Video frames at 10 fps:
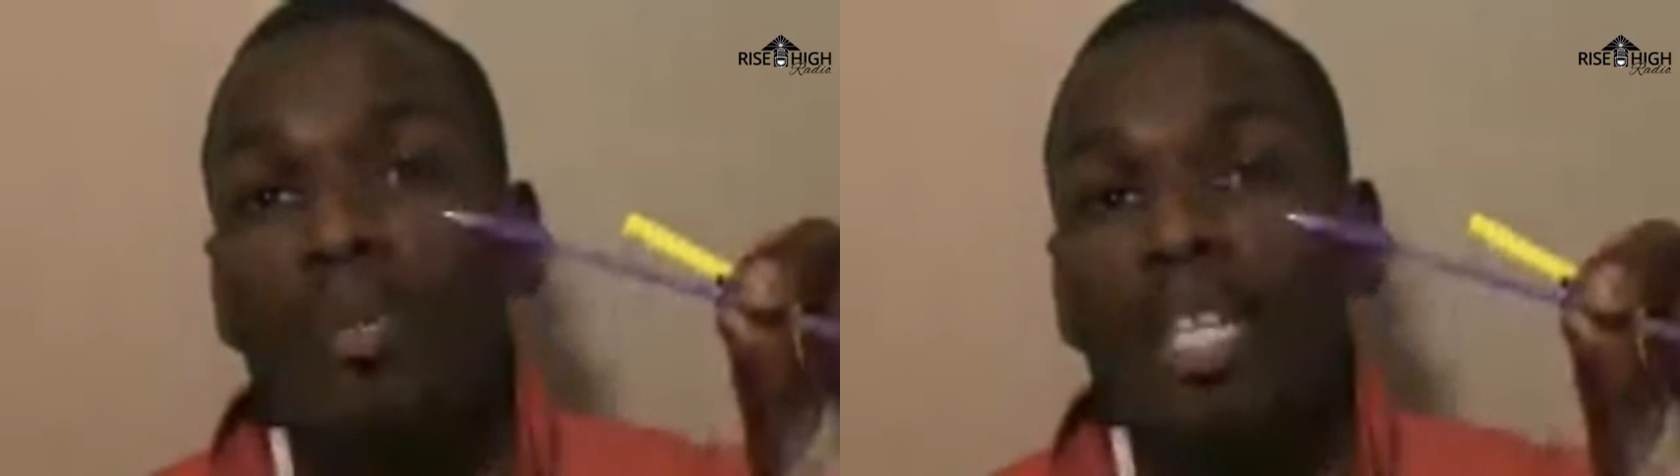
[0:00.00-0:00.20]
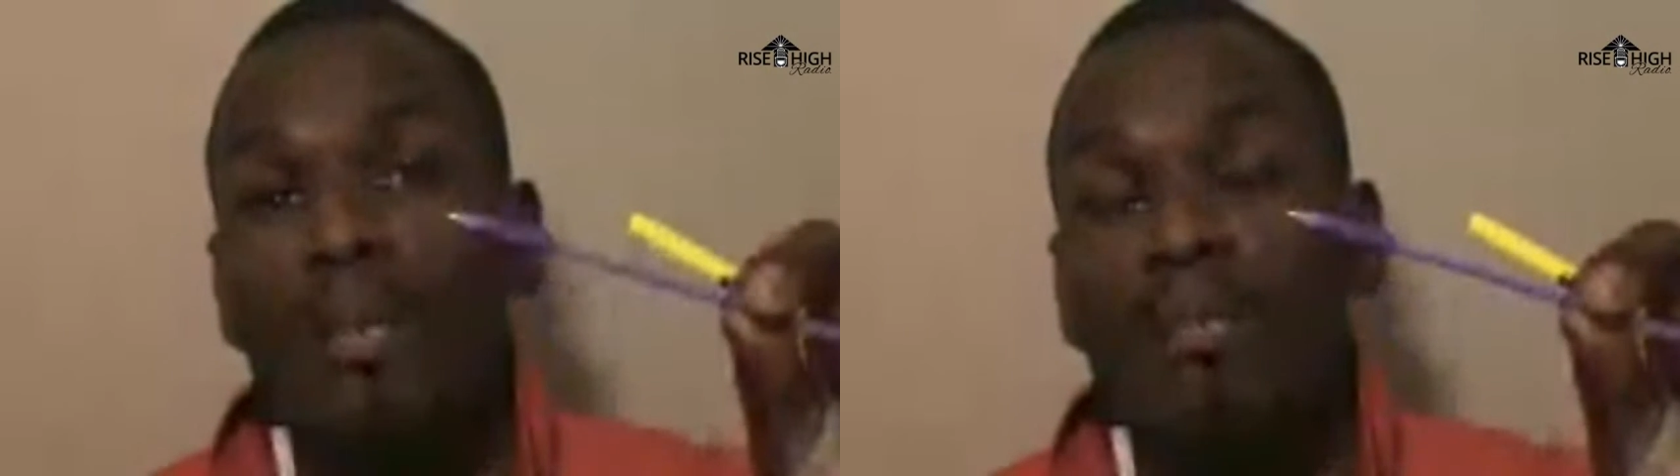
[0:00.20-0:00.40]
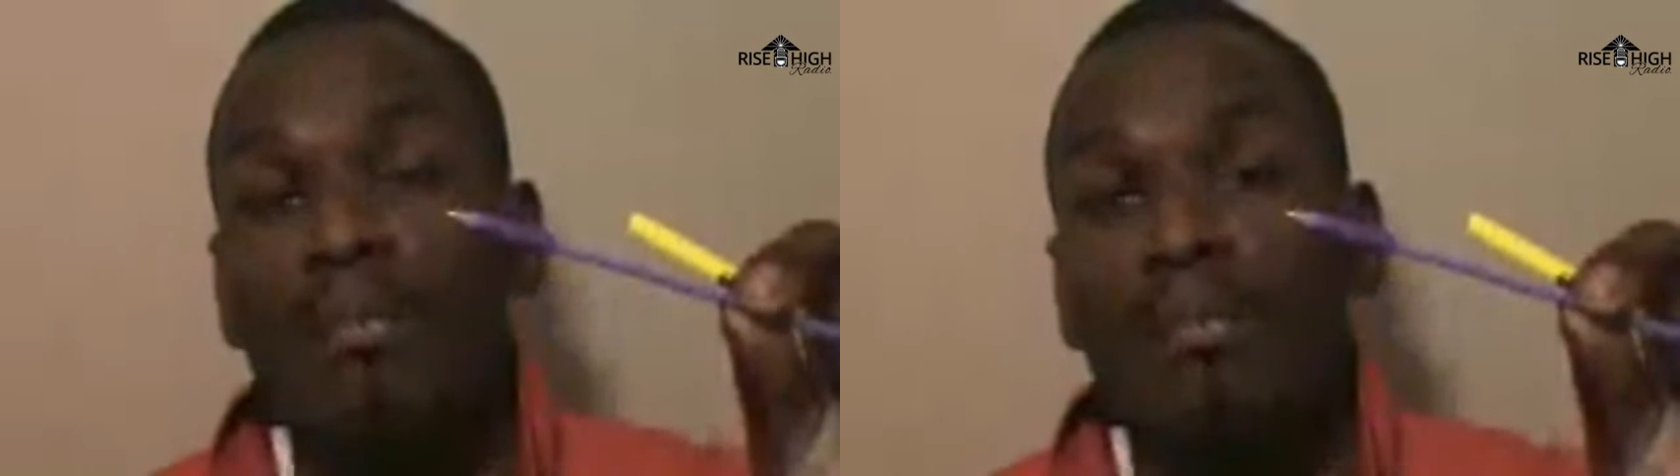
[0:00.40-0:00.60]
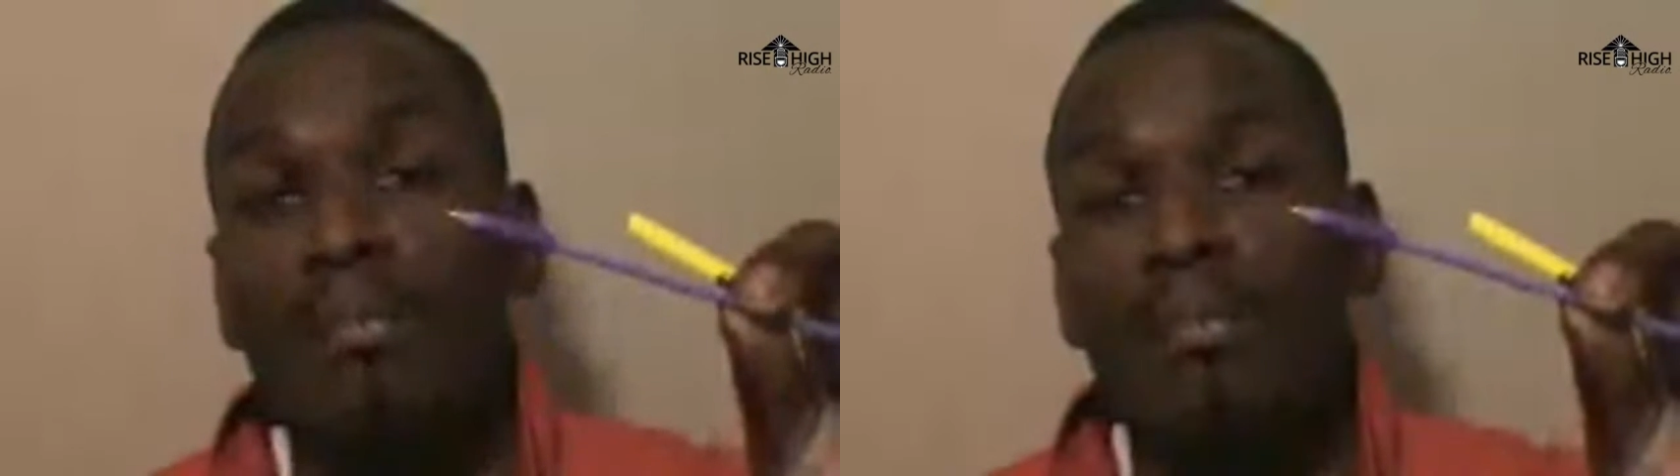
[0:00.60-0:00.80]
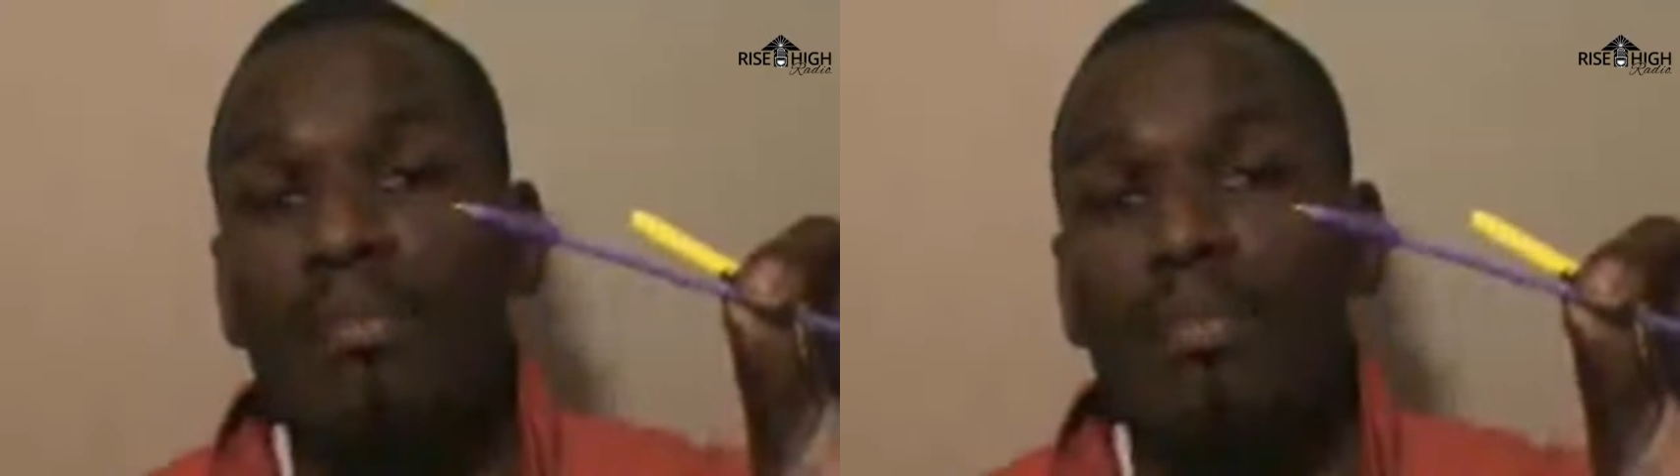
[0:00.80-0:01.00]
tip
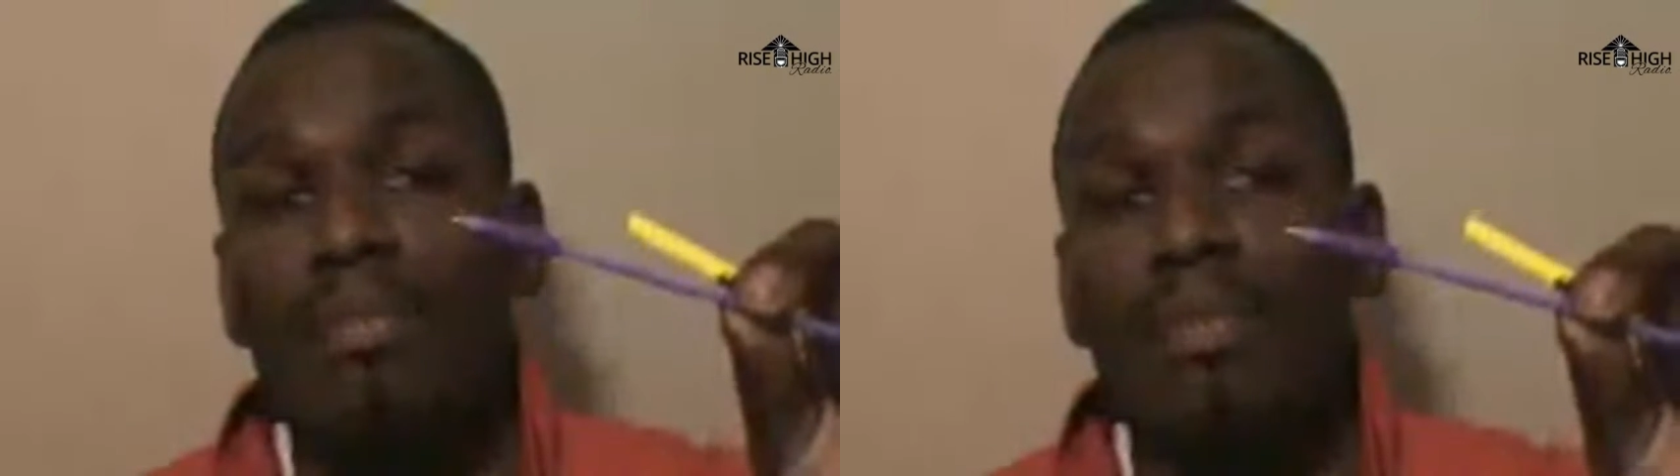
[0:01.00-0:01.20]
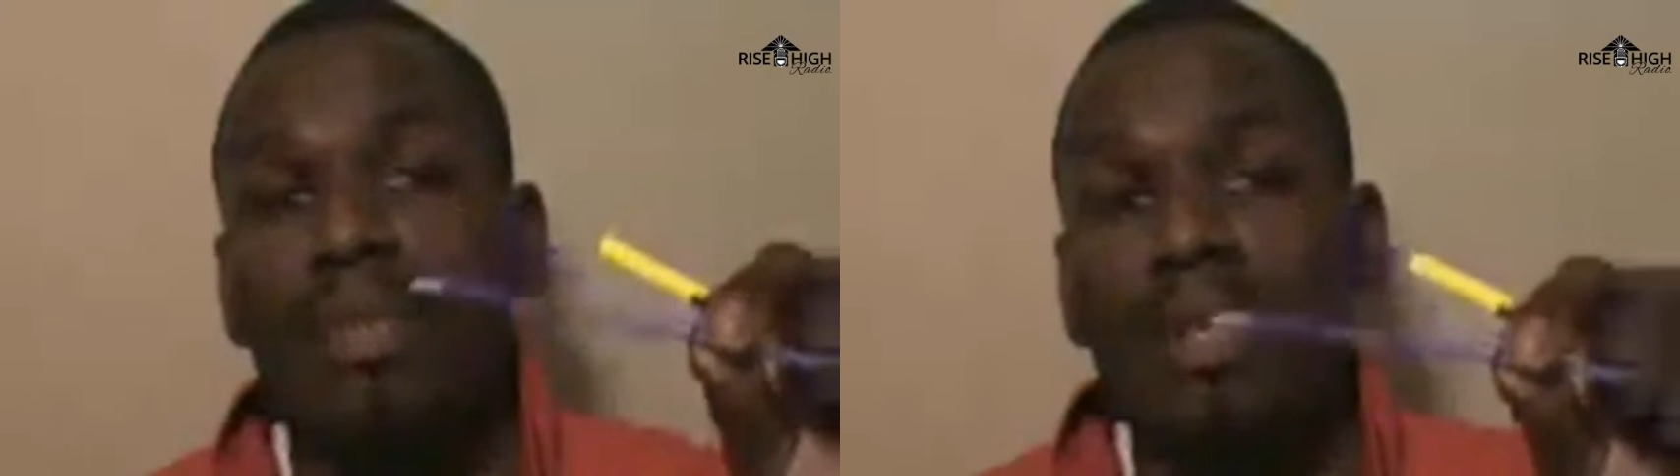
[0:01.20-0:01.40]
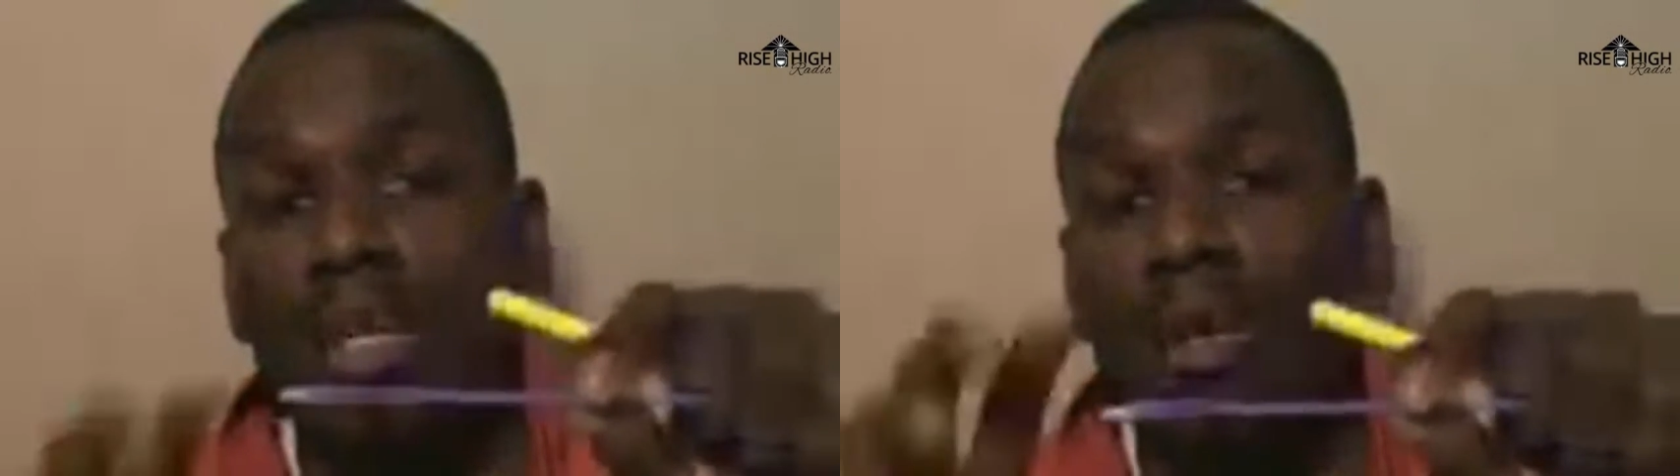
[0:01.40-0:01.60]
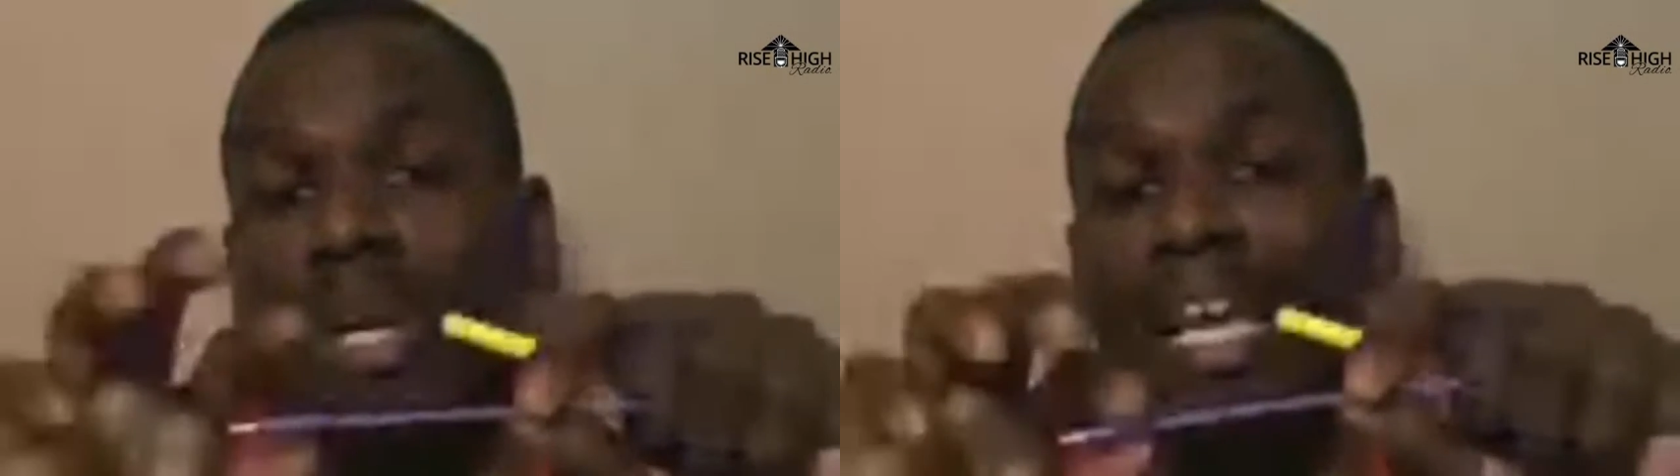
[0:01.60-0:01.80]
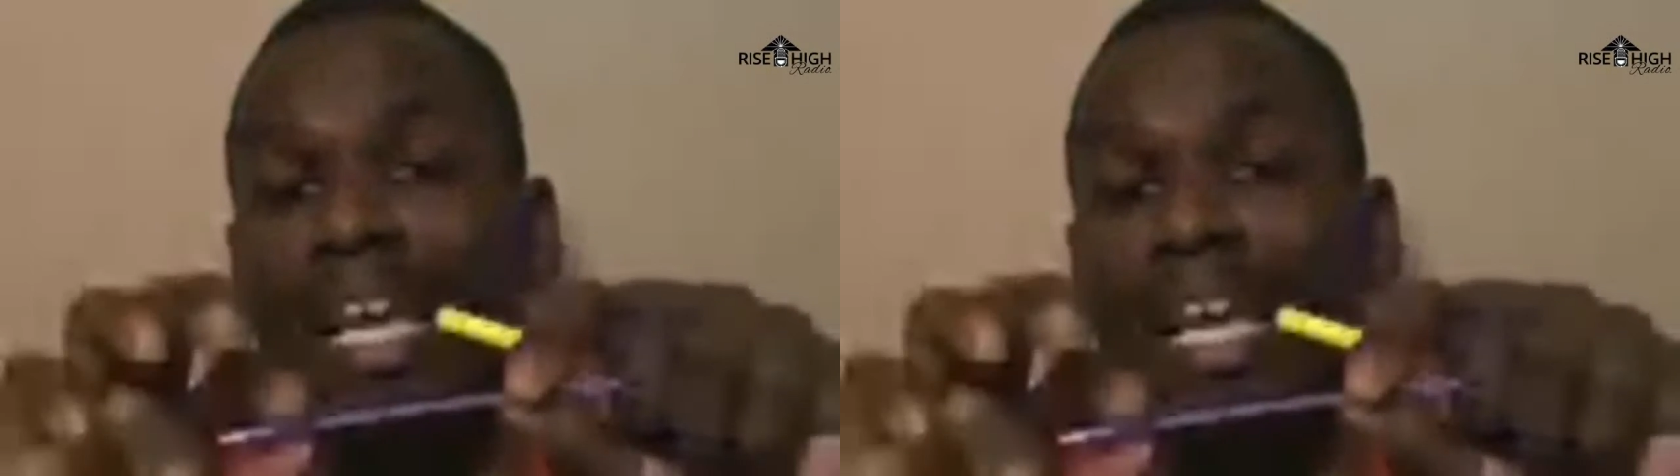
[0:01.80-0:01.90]
with